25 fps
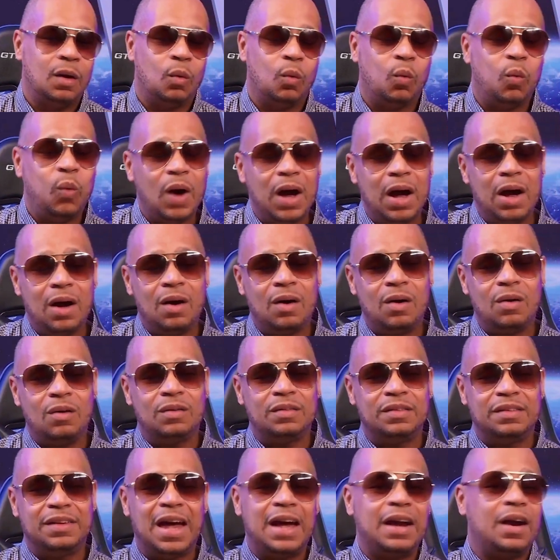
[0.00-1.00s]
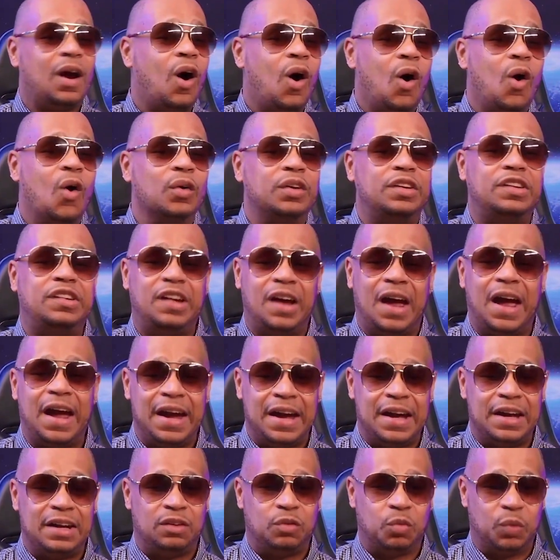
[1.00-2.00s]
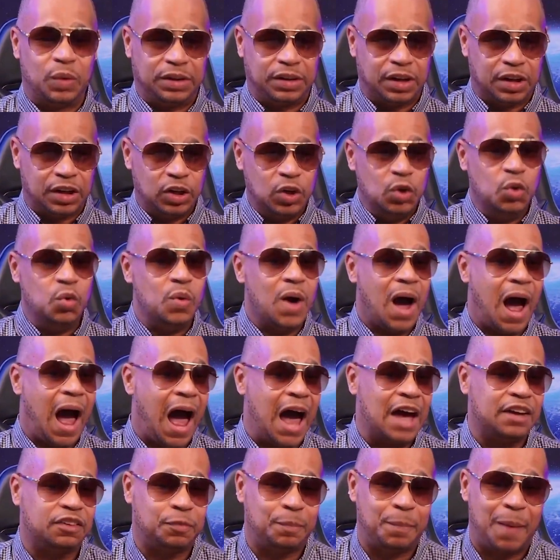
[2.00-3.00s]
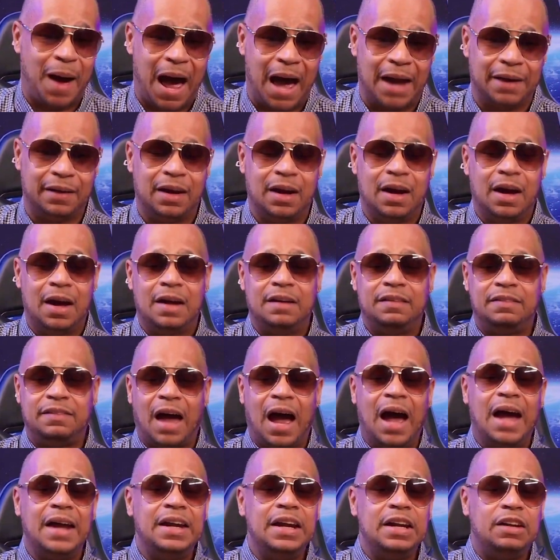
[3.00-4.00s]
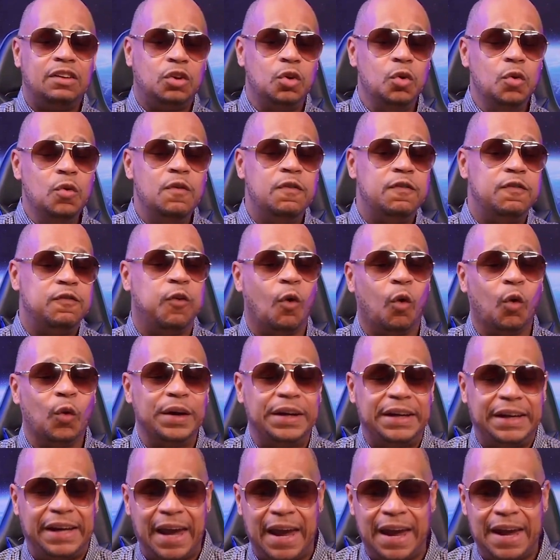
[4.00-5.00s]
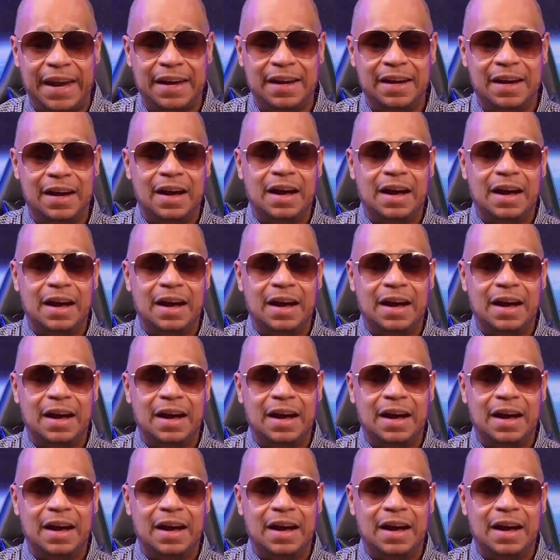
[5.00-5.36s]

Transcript: Well, that all changed with the new OBSBOT Tiny two four K.